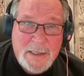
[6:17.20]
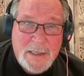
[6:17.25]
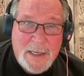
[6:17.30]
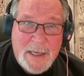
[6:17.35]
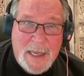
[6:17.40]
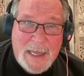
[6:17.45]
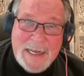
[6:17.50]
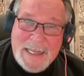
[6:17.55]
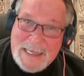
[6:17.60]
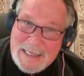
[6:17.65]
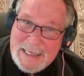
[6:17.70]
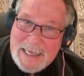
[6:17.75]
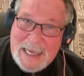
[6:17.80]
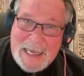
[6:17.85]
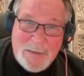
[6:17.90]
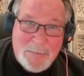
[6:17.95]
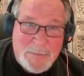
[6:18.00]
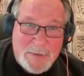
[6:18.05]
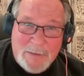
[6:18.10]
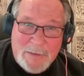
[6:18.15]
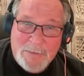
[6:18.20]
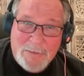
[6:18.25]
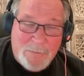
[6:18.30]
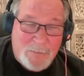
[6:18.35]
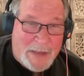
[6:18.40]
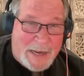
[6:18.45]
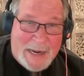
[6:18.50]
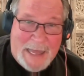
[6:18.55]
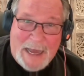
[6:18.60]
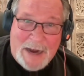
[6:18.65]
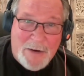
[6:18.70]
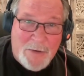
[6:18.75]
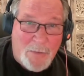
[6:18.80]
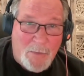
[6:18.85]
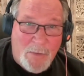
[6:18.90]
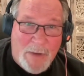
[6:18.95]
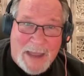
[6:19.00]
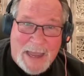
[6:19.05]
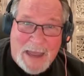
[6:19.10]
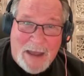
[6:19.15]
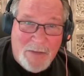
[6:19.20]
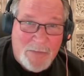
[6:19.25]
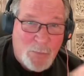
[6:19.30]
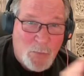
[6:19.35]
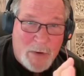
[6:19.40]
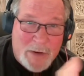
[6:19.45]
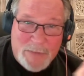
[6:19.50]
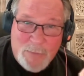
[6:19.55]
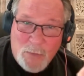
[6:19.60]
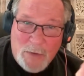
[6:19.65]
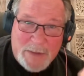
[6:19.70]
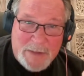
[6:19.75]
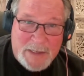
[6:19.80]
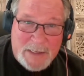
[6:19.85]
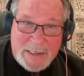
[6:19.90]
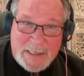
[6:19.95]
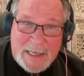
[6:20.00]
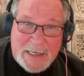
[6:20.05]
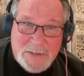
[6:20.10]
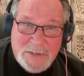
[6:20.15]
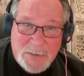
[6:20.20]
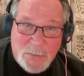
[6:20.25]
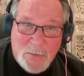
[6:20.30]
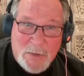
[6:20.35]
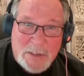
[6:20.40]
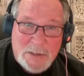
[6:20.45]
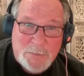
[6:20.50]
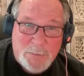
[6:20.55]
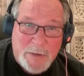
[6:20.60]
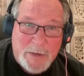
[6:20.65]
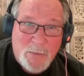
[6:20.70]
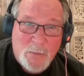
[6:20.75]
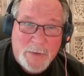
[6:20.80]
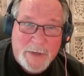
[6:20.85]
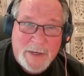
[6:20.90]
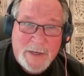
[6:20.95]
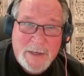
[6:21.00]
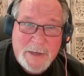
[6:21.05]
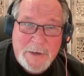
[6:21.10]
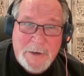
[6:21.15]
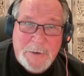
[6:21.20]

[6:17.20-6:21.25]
and he came to, and I don't know where the connection was, but when